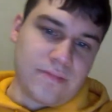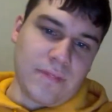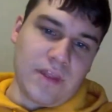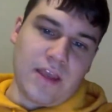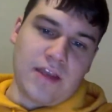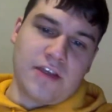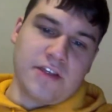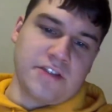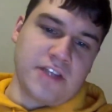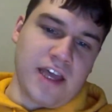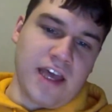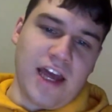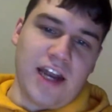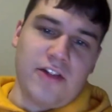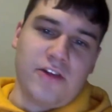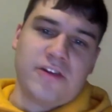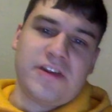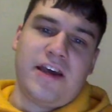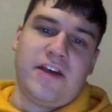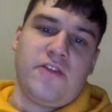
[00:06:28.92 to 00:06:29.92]
because I kind of
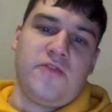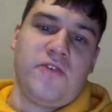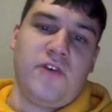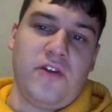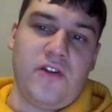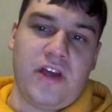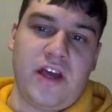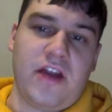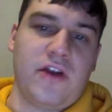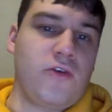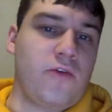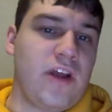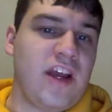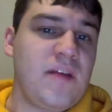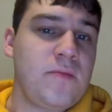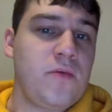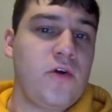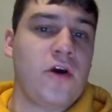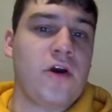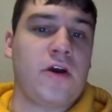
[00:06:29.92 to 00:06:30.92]
look down the field again.
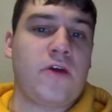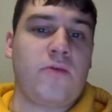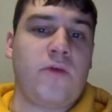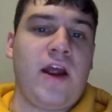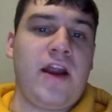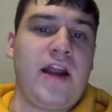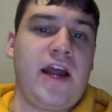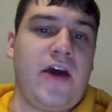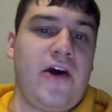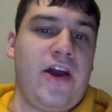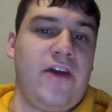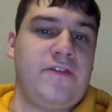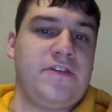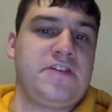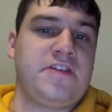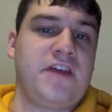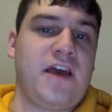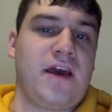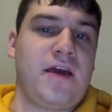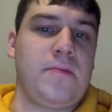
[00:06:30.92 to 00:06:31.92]
Green Book right now I have in
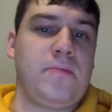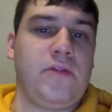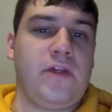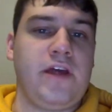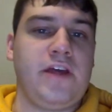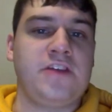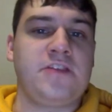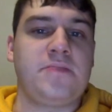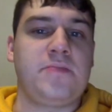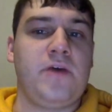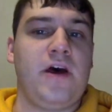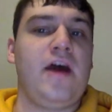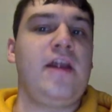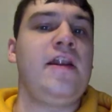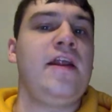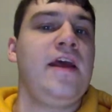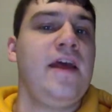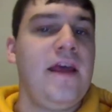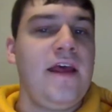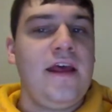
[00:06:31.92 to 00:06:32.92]
second place,
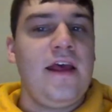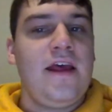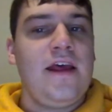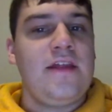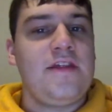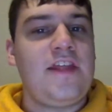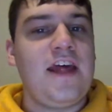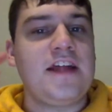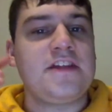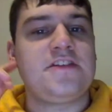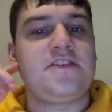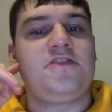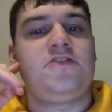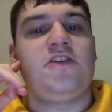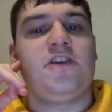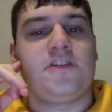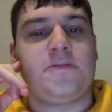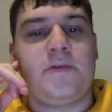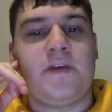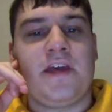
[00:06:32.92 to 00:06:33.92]
but that's
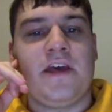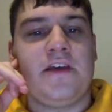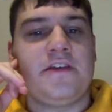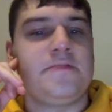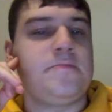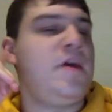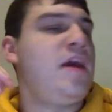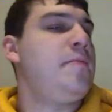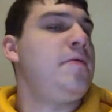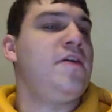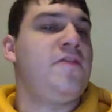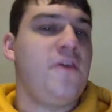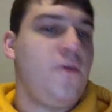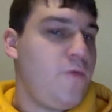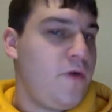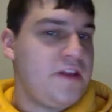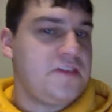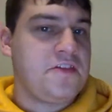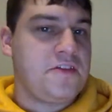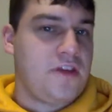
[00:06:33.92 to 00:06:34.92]
just because maybe if it
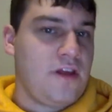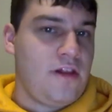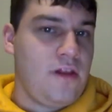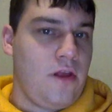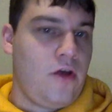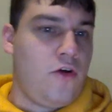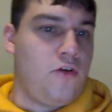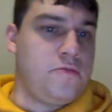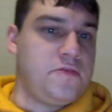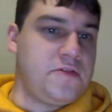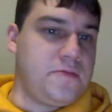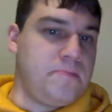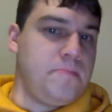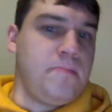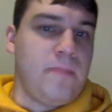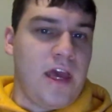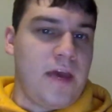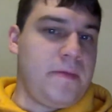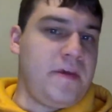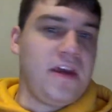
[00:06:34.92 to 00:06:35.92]
wins at the Globes,
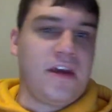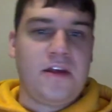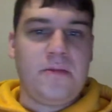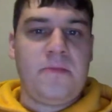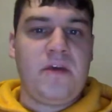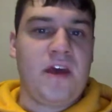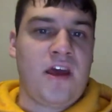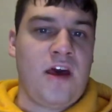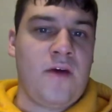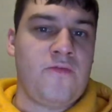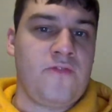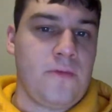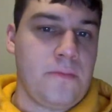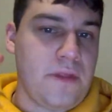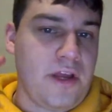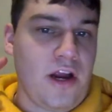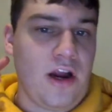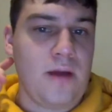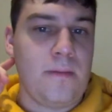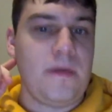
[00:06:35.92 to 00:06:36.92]
maybe it can pick up from
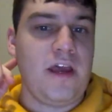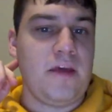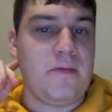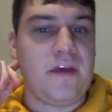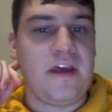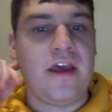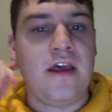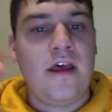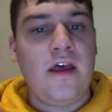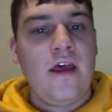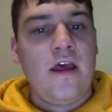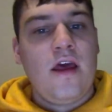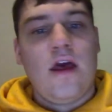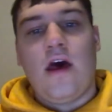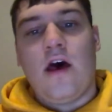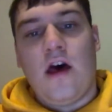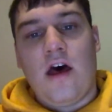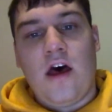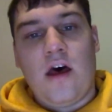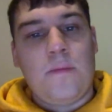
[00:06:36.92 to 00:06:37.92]
there, maybe.
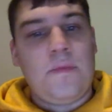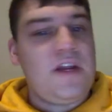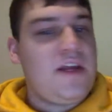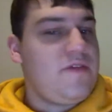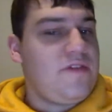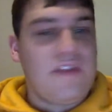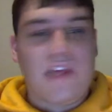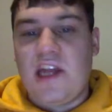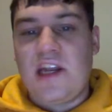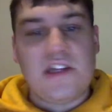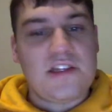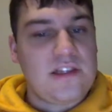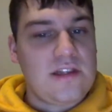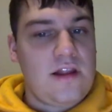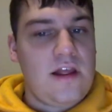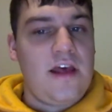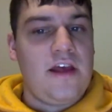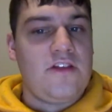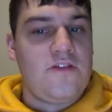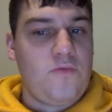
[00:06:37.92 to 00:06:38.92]
But even then,
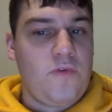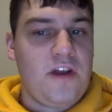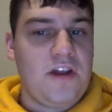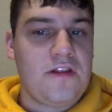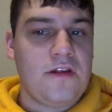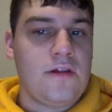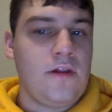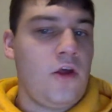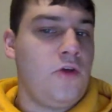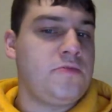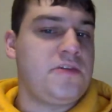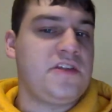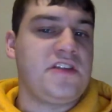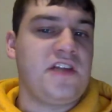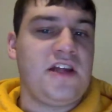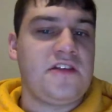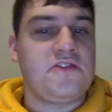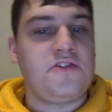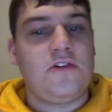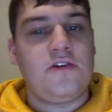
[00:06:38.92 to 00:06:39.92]
its win at the Globes is
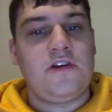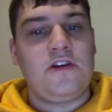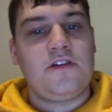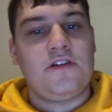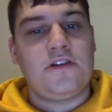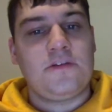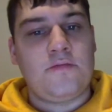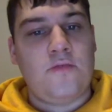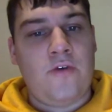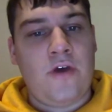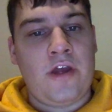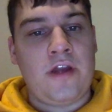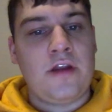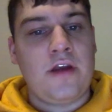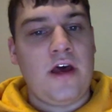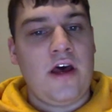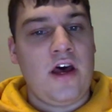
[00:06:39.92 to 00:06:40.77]
not certain at this point.